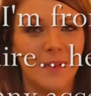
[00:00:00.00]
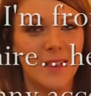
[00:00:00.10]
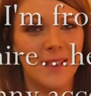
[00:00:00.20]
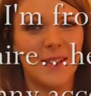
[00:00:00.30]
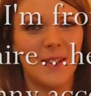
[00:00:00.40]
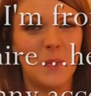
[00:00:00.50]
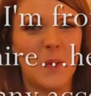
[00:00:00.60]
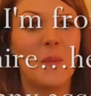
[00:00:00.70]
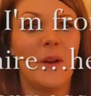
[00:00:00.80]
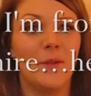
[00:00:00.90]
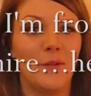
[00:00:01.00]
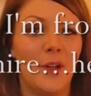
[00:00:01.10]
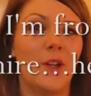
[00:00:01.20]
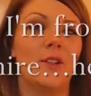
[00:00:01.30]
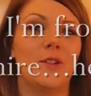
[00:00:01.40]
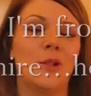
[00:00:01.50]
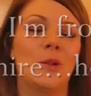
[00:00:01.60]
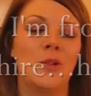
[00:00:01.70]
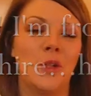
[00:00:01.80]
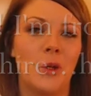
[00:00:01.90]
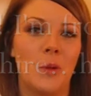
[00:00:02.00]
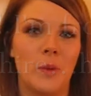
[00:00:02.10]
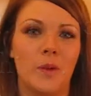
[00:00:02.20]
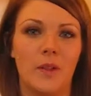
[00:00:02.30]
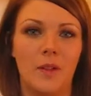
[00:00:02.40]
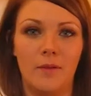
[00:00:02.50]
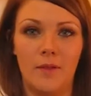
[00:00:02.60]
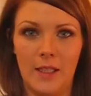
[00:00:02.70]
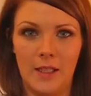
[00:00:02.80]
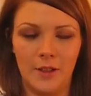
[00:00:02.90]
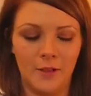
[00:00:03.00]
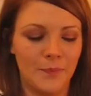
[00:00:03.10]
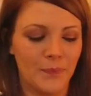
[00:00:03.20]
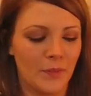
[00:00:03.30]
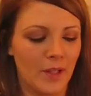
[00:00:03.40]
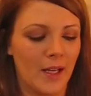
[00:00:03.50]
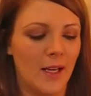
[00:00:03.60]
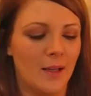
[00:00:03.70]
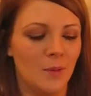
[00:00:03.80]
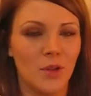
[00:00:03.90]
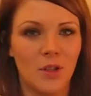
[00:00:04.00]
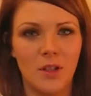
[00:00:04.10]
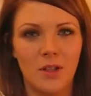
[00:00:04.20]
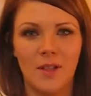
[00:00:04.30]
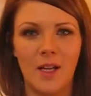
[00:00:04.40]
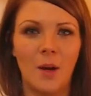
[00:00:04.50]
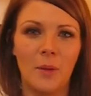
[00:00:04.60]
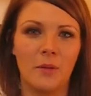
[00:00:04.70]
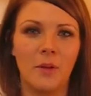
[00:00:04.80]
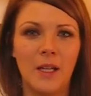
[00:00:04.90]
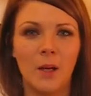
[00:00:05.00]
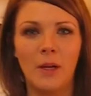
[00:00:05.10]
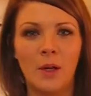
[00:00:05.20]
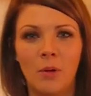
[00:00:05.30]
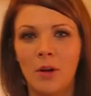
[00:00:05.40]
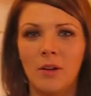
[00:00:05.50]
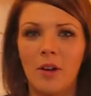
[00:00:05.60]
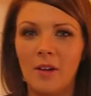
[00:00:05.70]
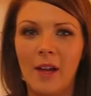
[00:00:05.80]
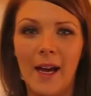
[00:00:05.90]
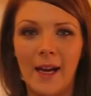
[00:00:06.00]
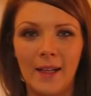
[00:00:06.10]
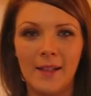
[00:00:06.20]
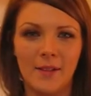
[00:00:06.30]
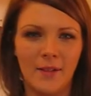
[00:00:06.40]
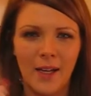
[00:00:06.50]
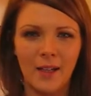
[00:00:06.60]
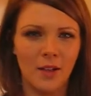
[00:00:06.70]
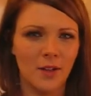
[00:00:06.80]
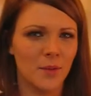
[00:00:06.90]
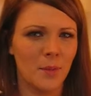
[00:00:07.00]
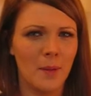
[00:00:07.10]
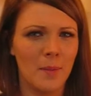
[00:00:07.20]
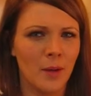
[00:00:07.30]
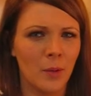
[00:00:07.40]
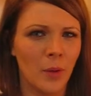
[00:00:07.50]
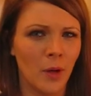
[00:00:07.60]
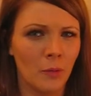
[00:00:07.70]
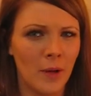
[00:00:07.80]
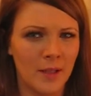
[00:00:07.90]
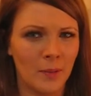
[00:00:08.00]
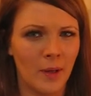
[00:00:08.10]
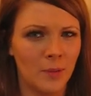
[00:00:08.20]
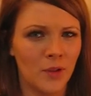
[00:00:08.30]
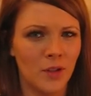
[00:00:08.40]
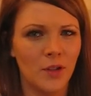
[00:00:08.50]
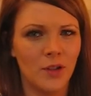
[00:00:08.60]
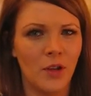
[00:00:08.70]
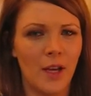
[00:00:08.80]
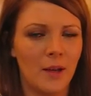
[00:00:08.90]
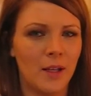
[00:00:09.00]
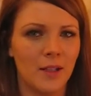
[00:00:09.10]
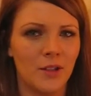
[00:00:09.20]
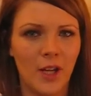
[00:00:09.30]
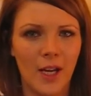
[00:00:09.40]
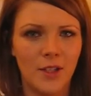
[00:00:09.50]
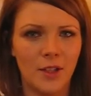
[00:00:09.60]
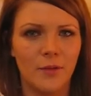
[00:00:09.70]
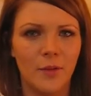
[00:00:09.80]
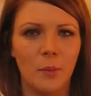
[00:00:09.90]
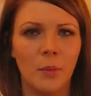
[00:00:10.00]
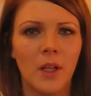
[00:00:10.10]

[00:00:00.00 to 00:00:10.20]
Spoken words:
this is going to be my first YouTube video, and I'm just going to start with a really quick one on eyes. I've kind of got some eye makeup on already, but I'm just going to show you how you can change it from